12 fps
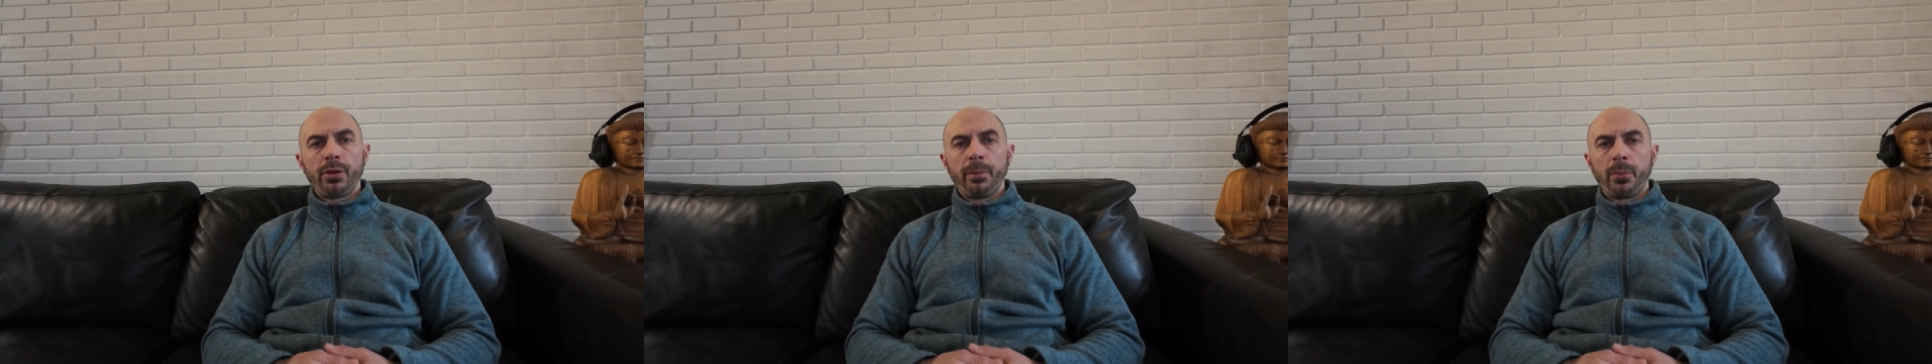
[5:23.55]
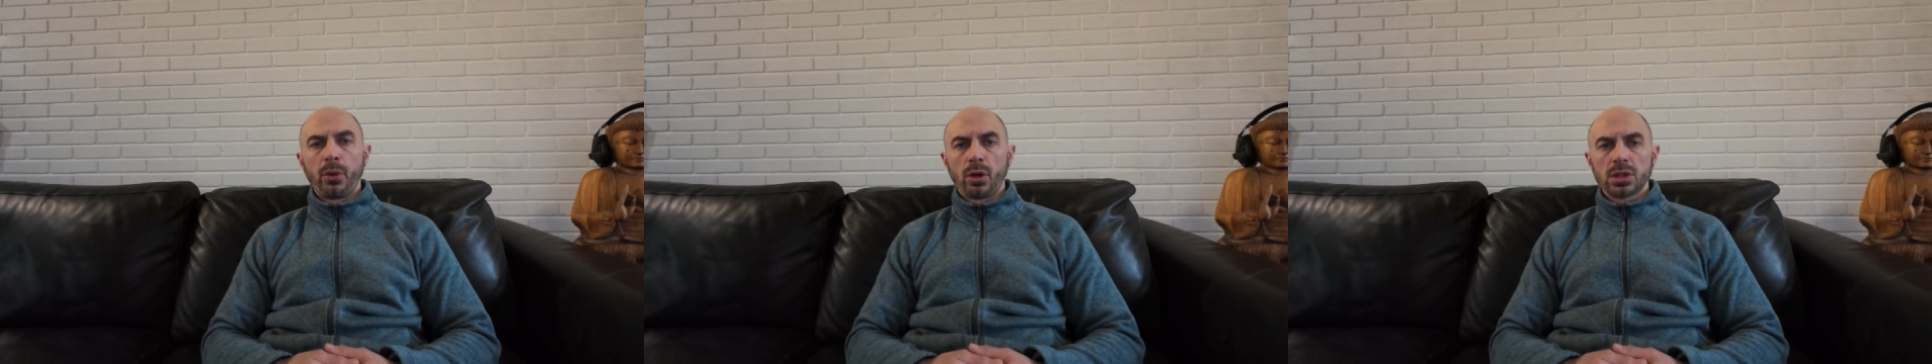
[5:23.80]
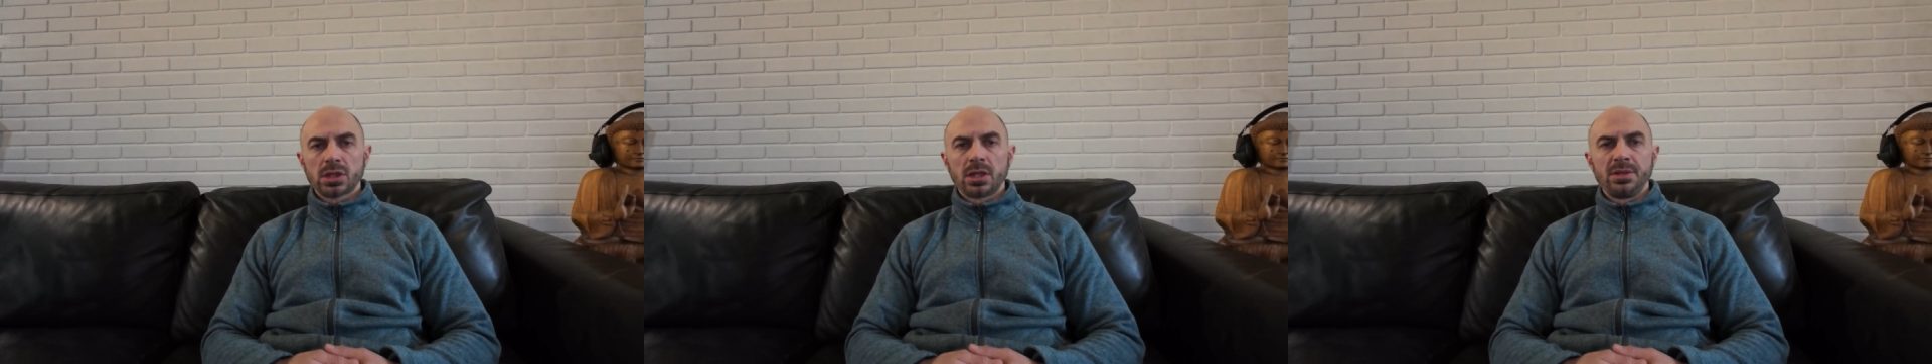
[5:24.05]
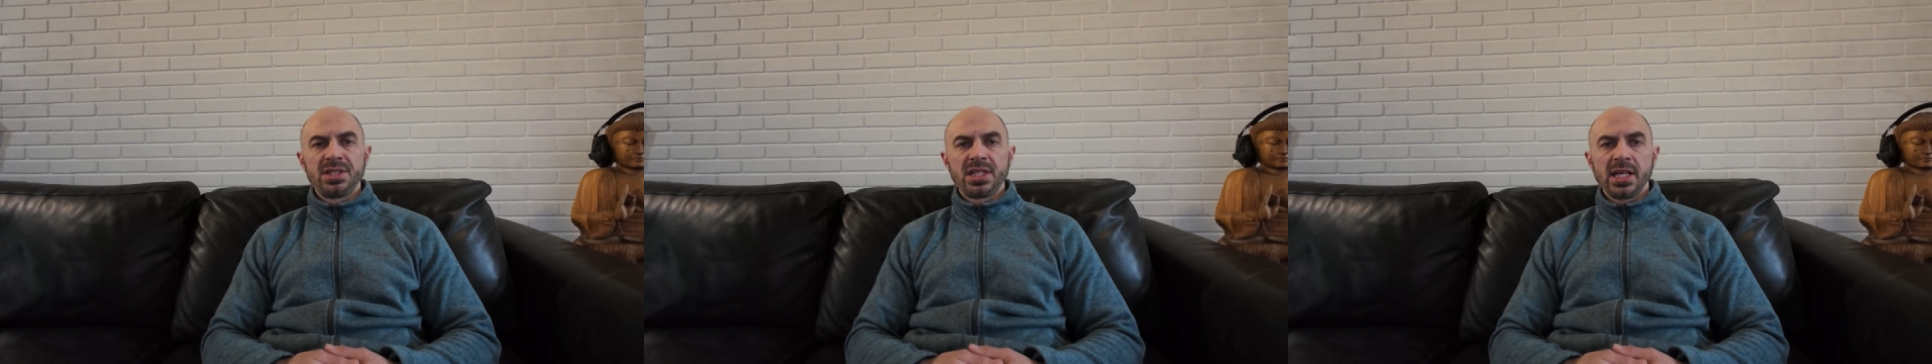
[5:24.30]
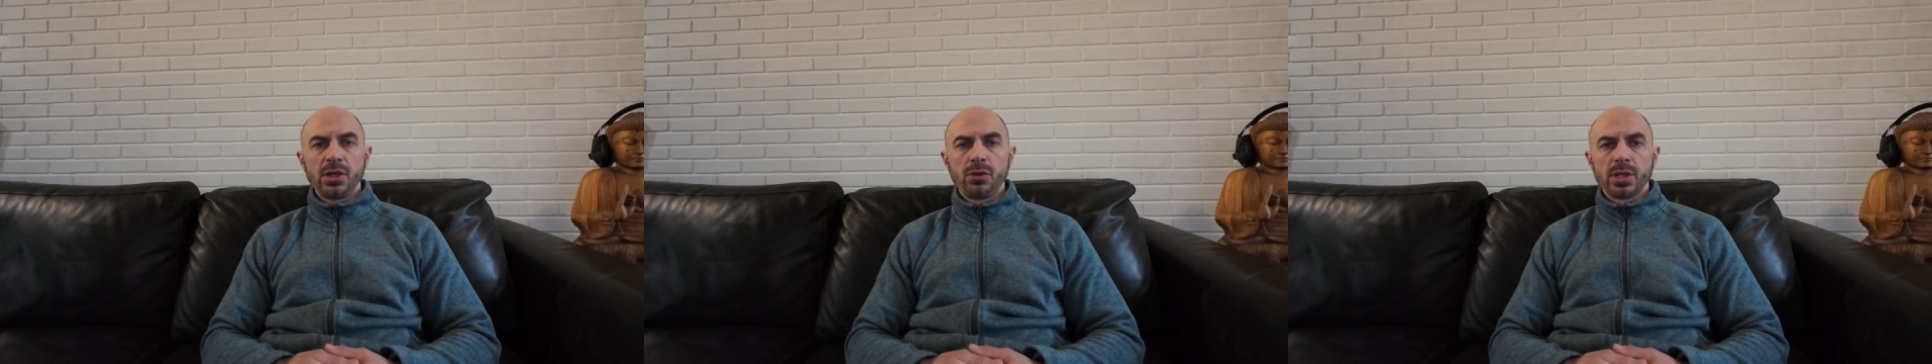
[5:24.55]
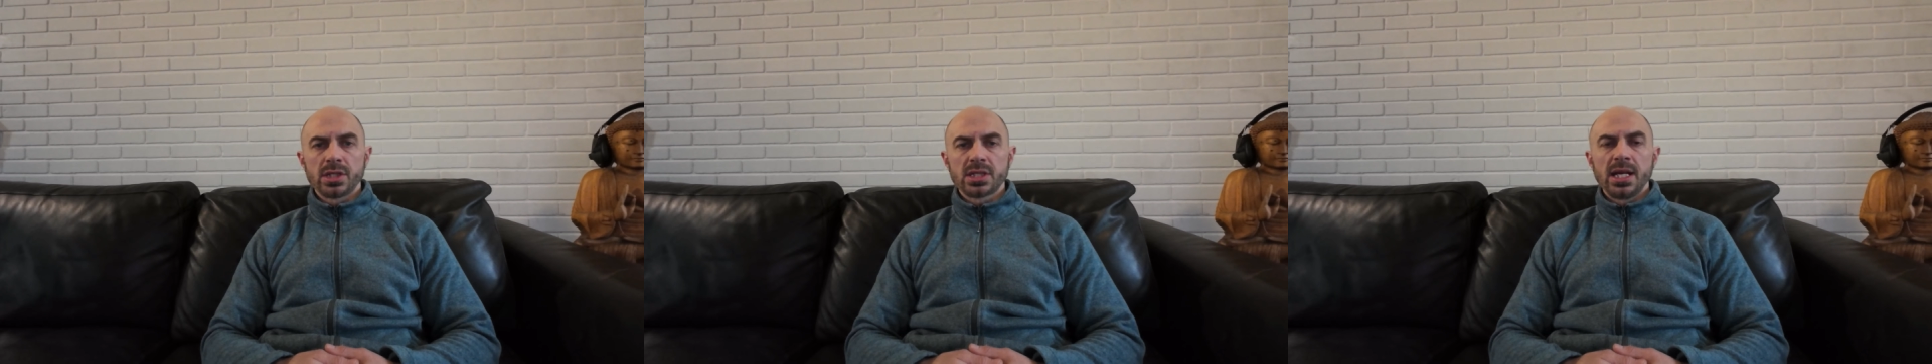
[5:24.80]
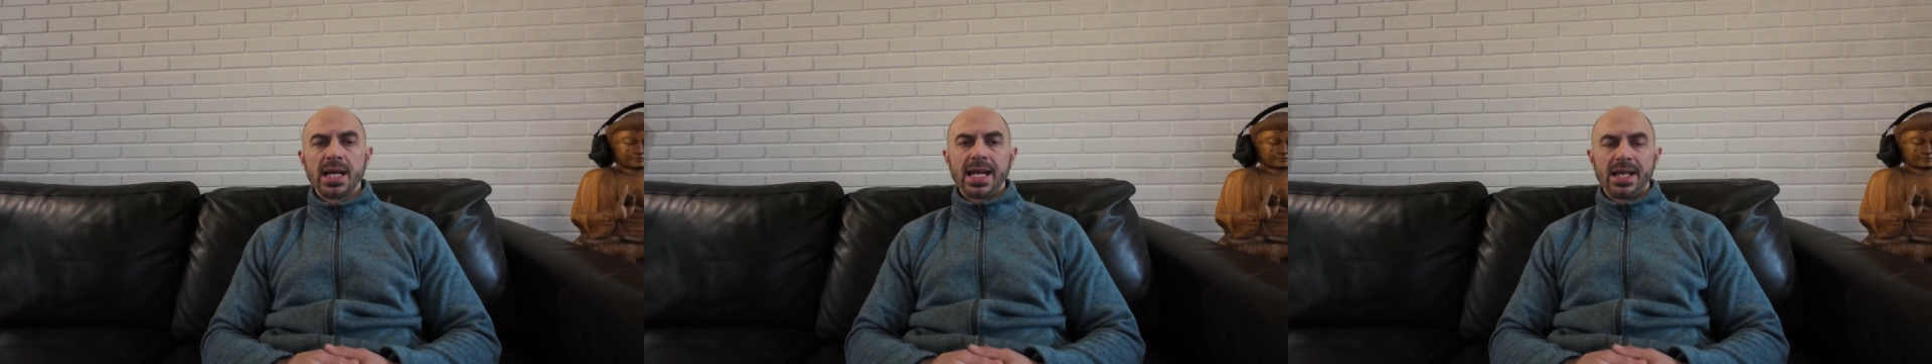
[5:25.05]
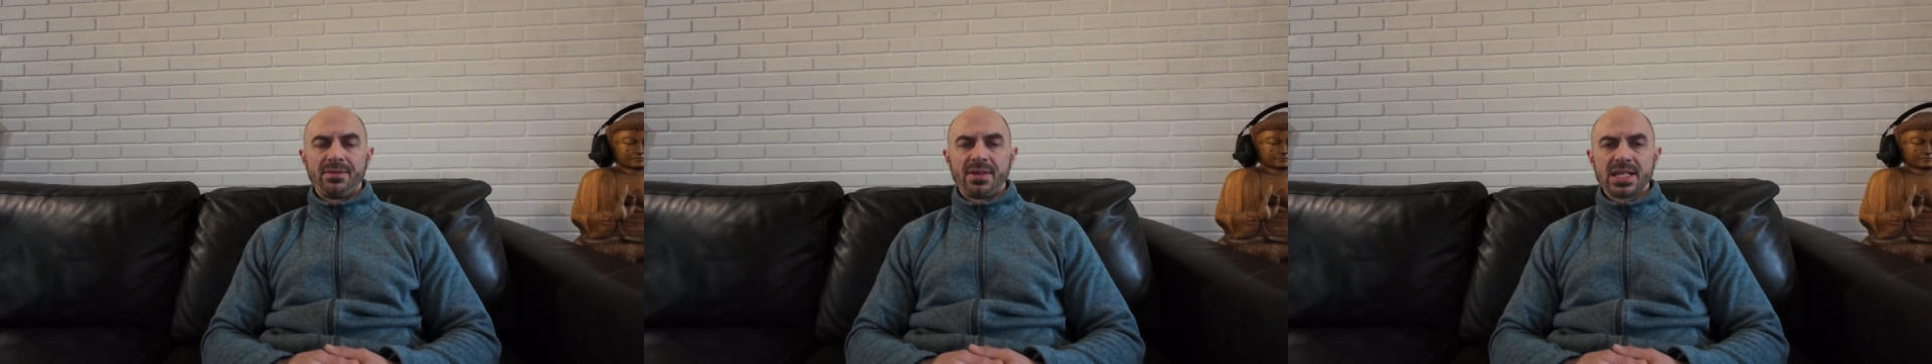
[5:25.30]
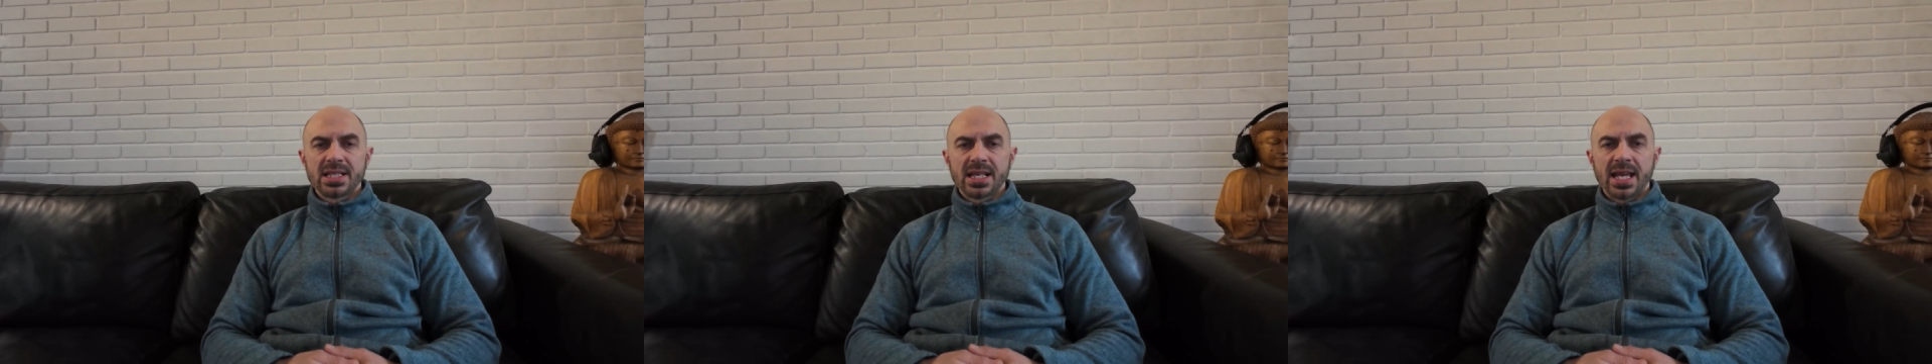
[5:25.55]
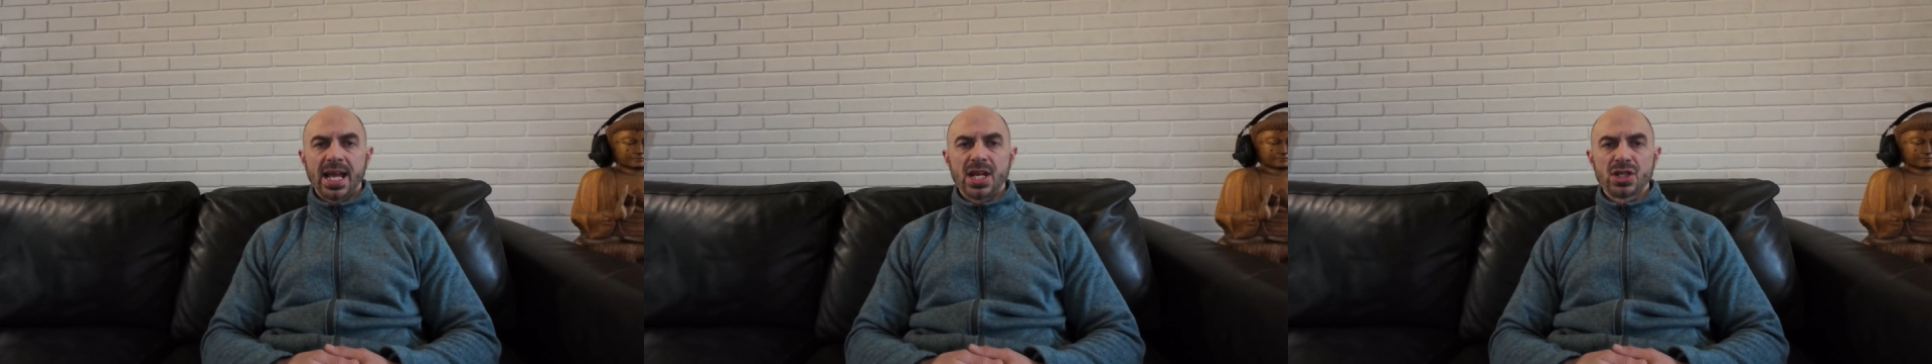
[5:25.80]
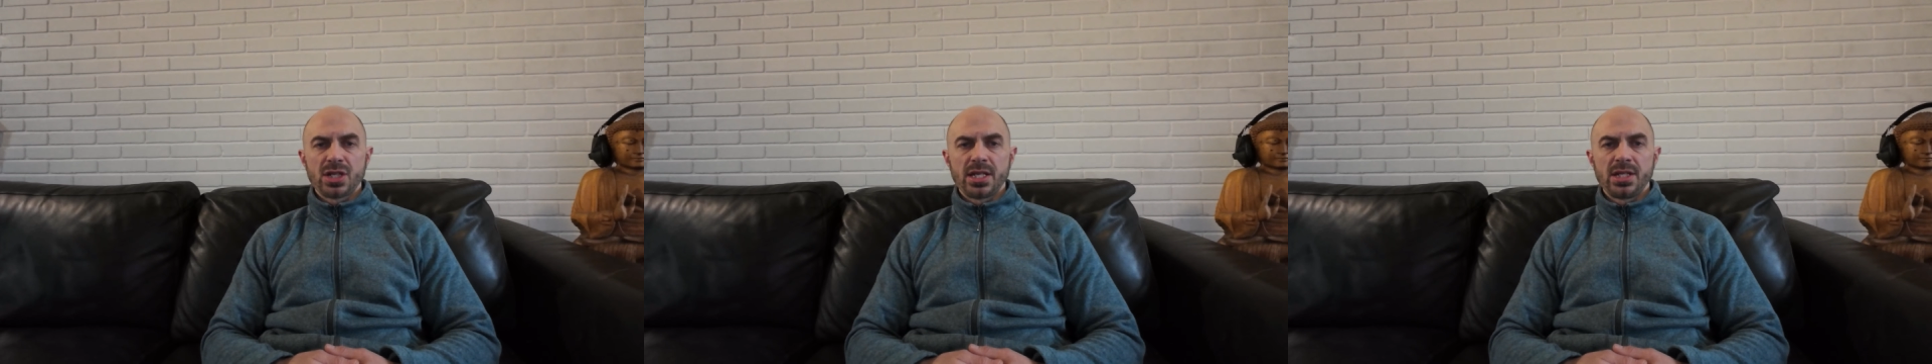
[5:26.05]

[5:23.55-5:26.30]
the books continuous investigation